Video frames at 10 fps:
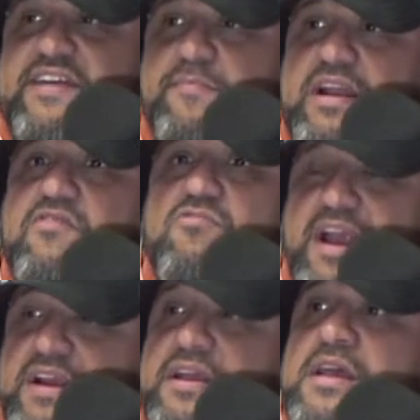this. They ain't never been in a
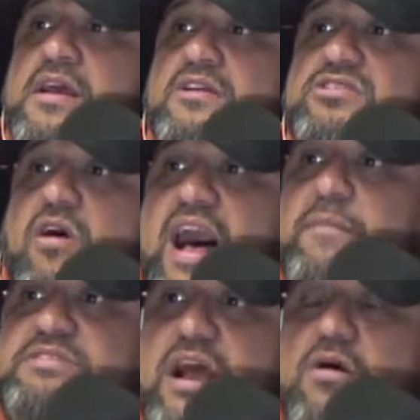ring. So
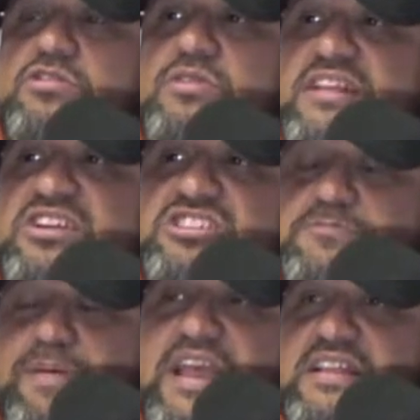I'm telling you that the
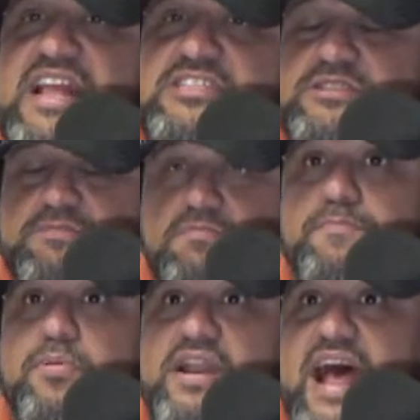speed that's
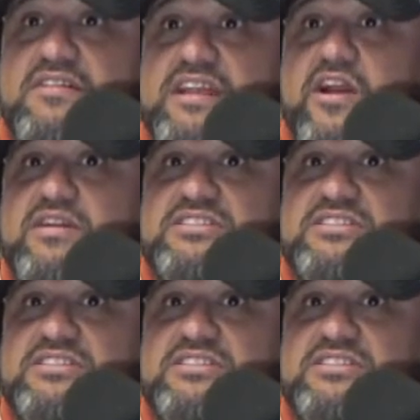put out